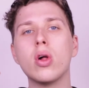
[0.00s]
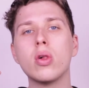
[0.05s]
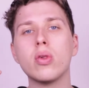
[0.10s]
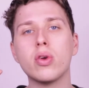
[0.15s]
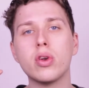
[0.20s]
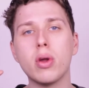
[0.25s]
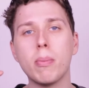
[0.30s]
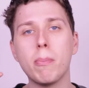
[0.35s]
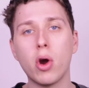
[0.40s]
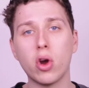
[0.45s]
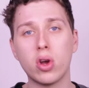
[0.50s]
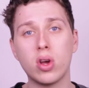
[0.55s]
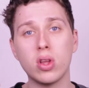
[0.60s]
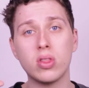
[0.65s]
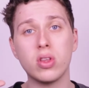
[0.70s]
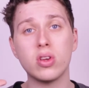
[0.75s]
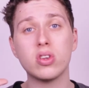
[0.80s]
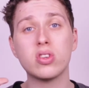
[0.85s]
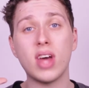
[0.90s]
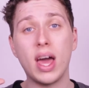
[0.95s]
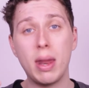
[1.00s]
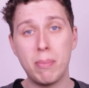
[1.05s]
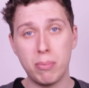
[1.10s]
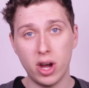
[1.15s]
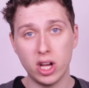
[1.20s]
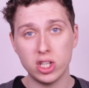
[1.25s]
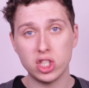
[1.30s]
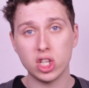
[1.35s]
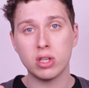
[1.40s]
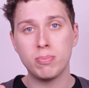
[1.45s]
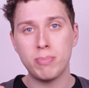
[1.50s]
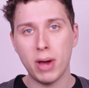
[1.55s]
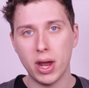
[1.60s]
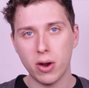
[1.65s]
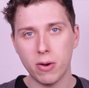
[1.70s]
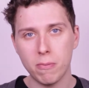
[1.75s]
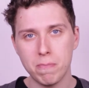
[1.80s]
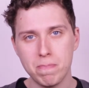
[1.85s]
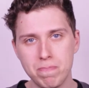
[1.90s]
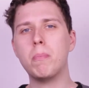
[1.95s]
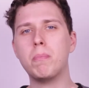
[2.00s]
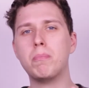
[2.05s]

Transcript: learn to market their side projects better.